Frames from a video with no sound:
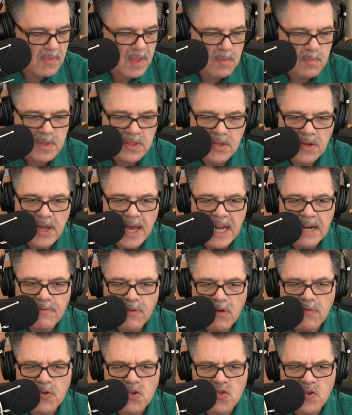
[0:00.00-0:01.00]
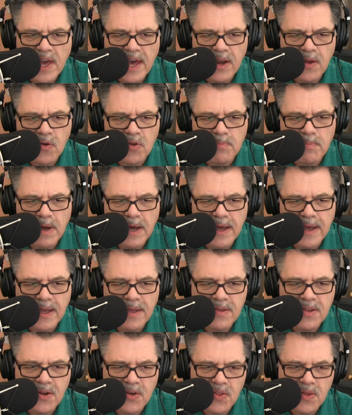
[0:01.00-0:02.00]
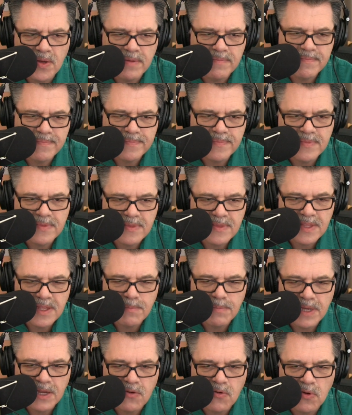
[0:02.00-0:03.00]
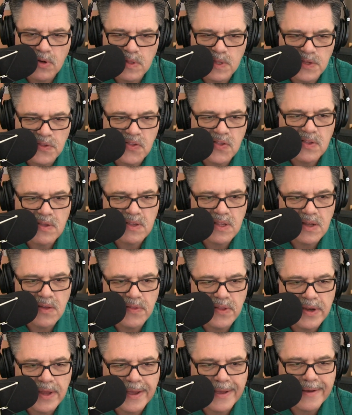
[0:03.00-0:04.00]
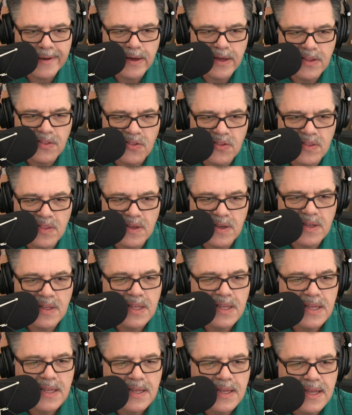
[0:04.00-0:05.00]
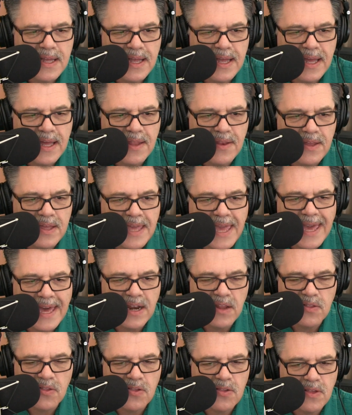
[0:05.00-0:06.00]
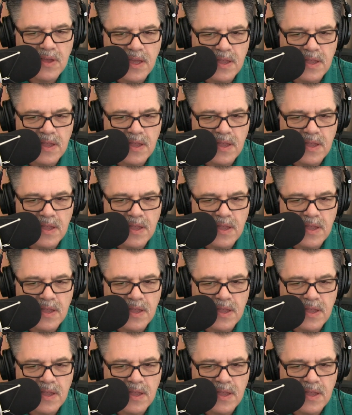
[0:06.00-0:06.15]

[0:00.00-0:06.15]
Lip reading: They're kind of overshadowed by the big gorillas, the Nikons and the Canons.